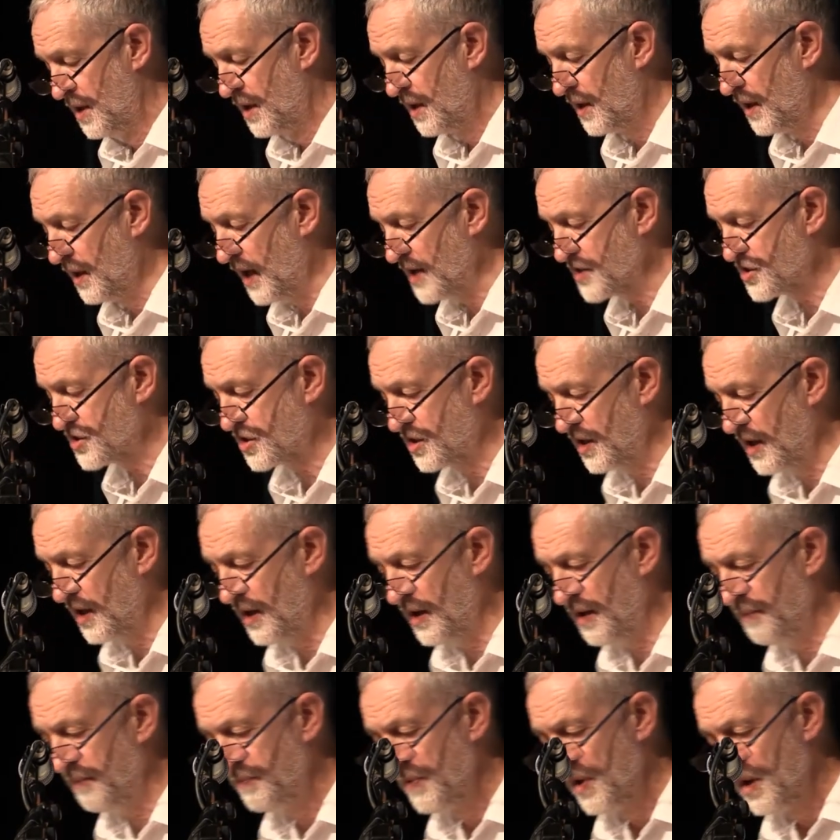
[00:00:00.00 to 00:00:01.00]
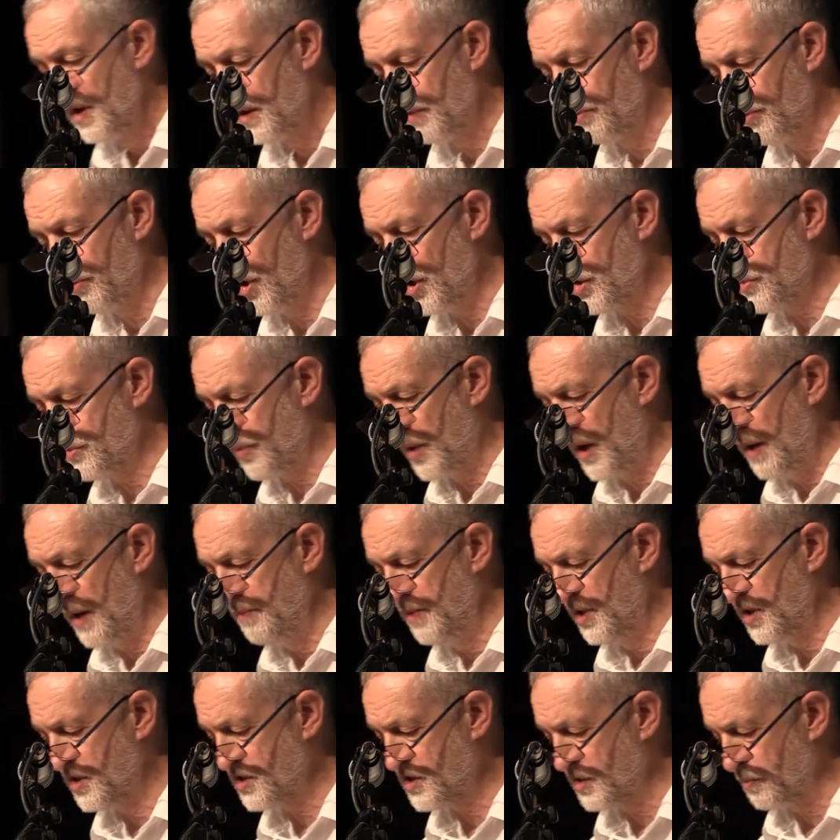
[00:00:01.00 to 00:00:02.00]
Last year, the British Prime
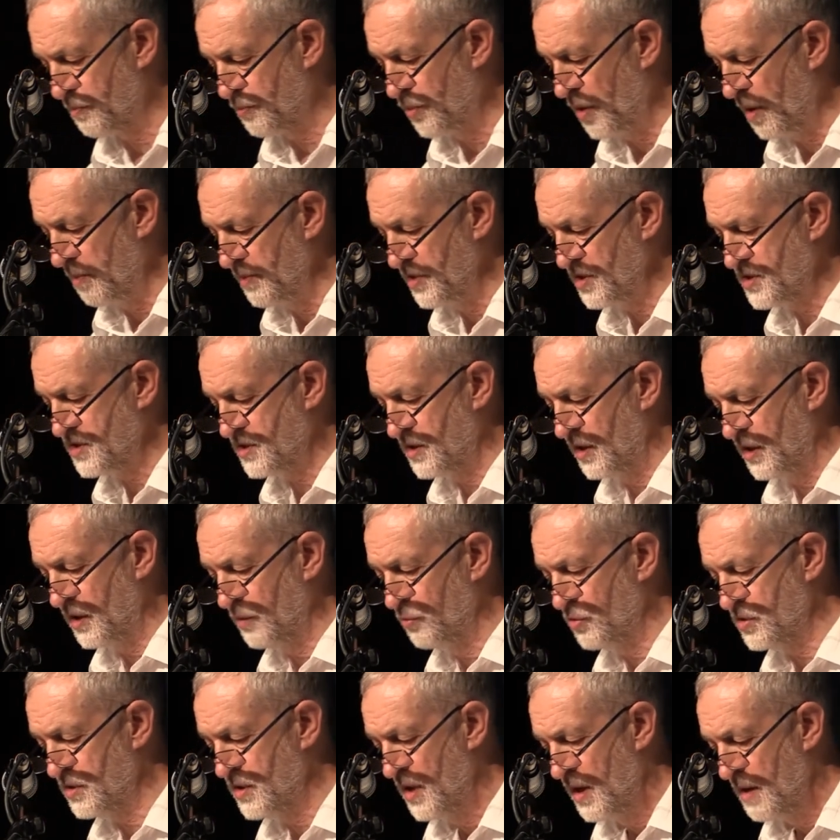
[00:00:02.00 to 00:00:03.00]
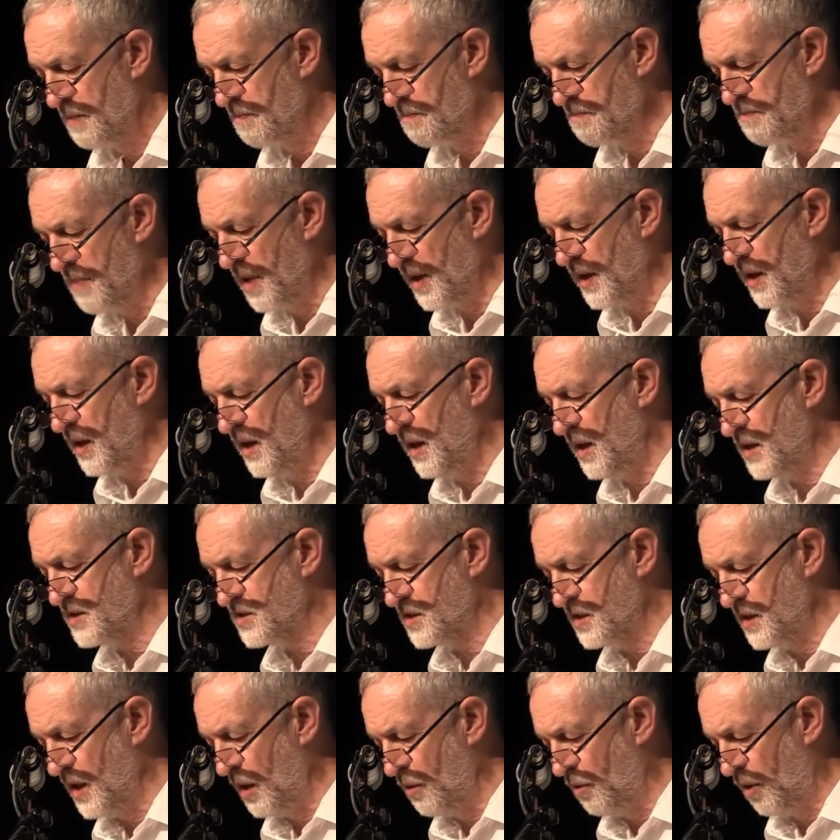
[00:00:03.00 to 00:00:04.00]
Minister promised that there was money is
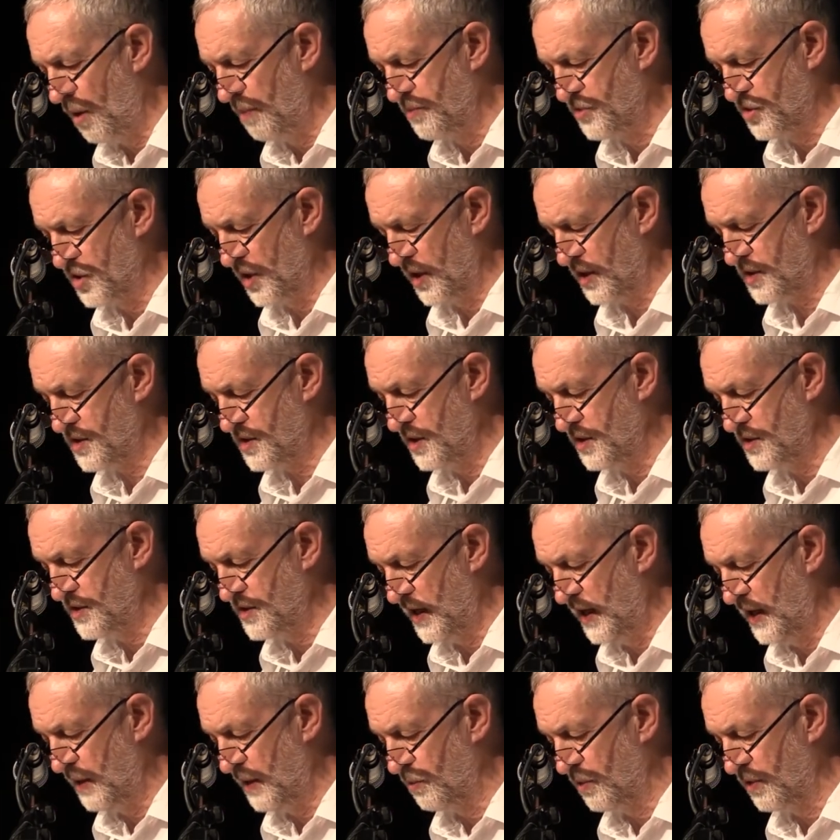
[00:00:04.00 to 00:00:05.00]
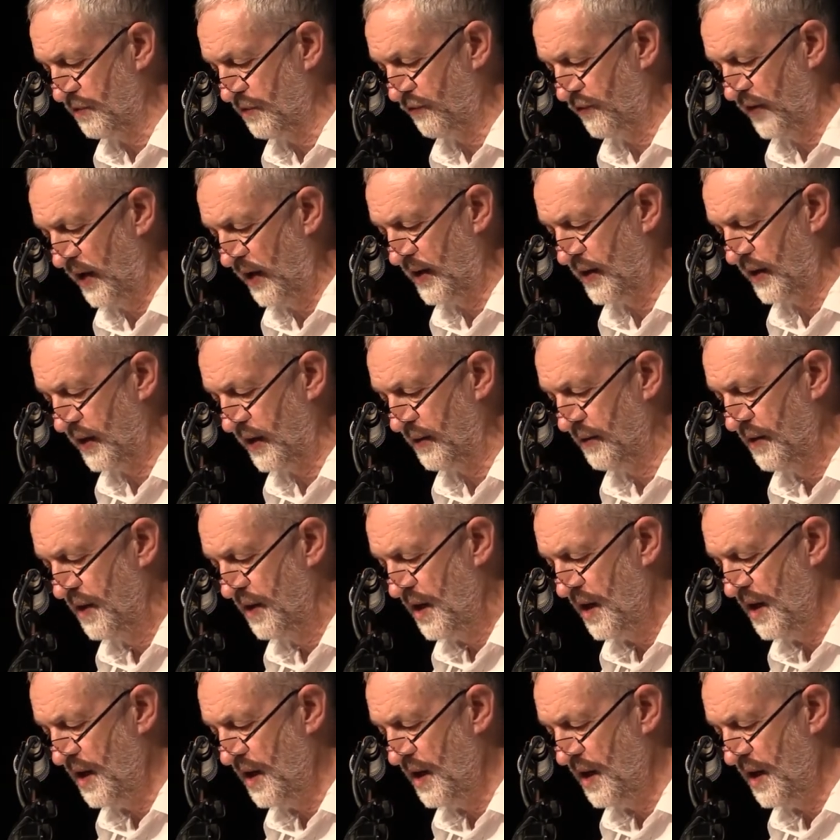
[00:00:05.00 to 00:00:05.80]
no object in dealing with flooding.